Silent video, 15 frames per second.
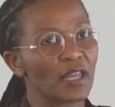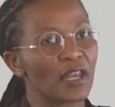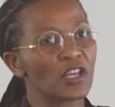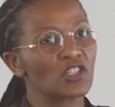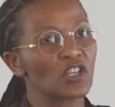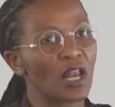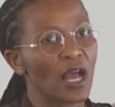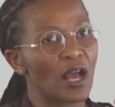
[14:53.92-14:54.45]
the
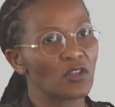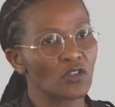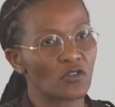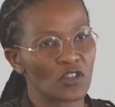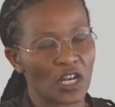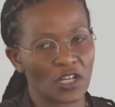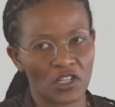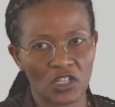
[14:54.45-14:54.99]
National House
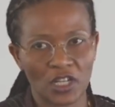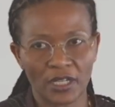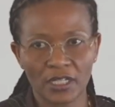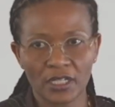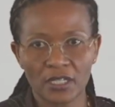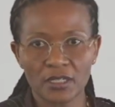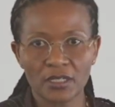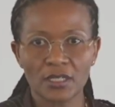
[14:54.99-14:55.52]
of Traditional
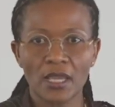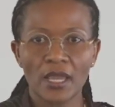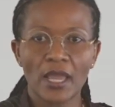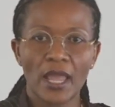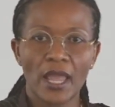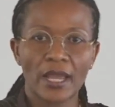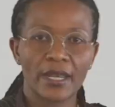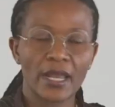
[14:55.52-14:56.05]
Leaders,
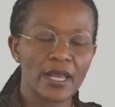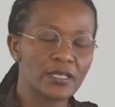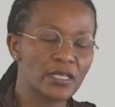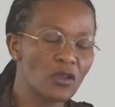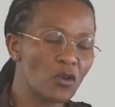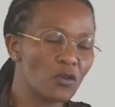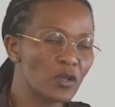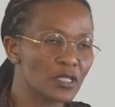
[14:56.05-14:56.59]
and as
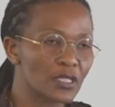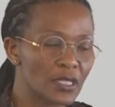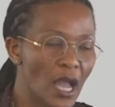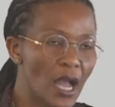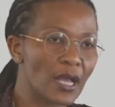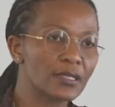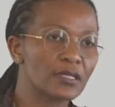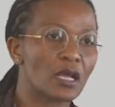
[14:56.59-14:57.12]
he always
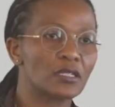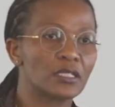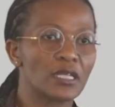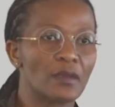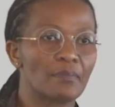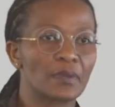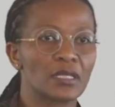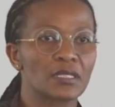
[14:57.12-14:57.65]
does, our
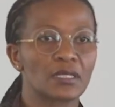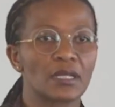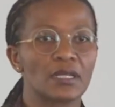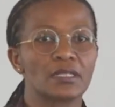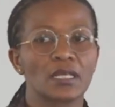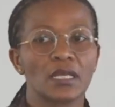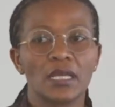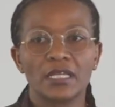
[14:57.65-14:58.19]
dear
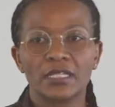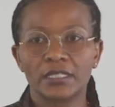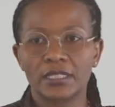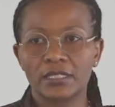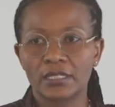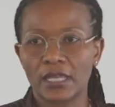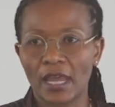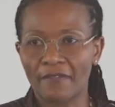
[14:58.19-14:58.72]
President
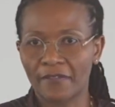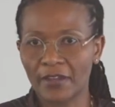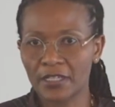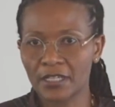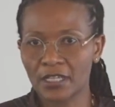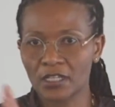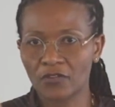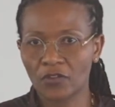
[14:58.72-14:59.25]

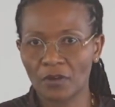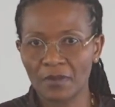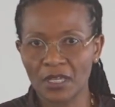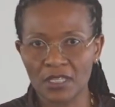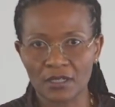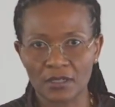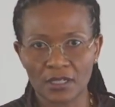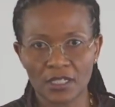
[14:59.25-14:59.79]
diverted from
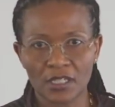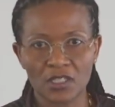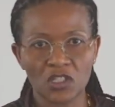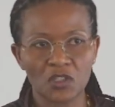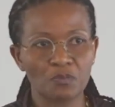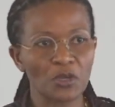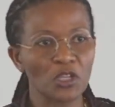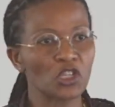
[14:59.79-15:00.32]
his written
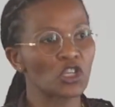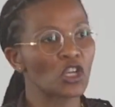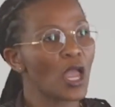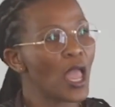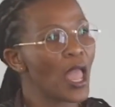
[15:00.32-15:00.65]
speech